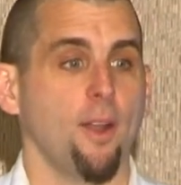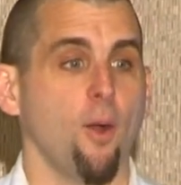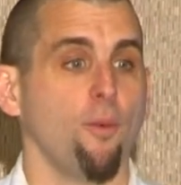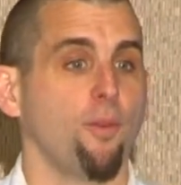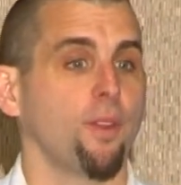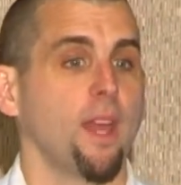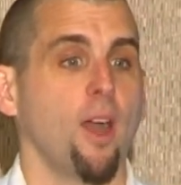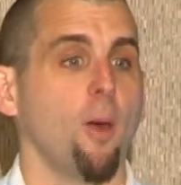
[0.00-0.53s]

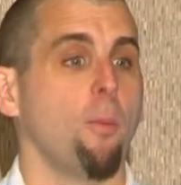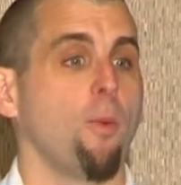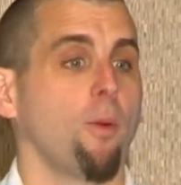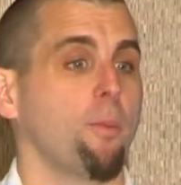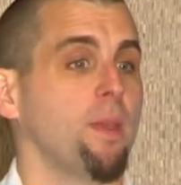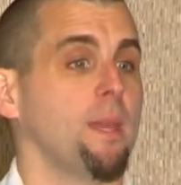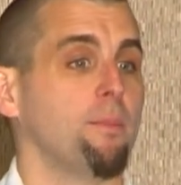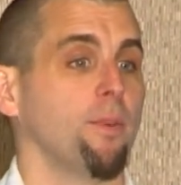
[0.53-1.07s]
hopefully help more
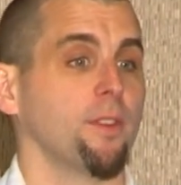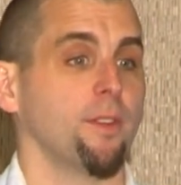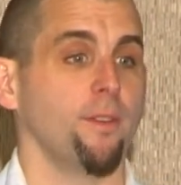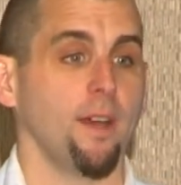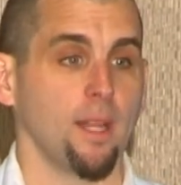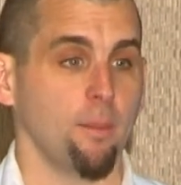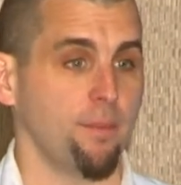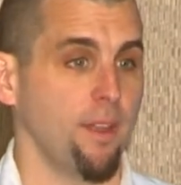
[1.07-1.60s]
people
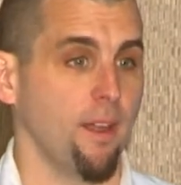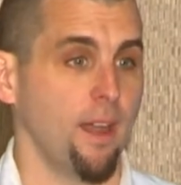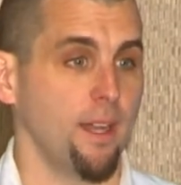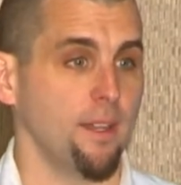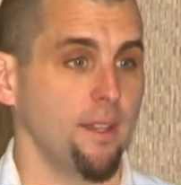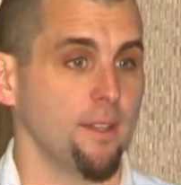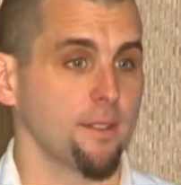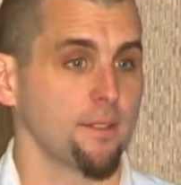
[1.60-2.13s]
develop their
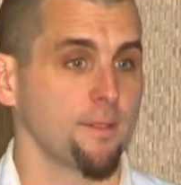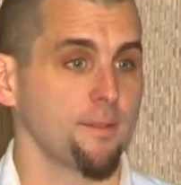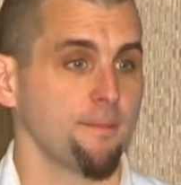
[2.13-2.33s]
ideas.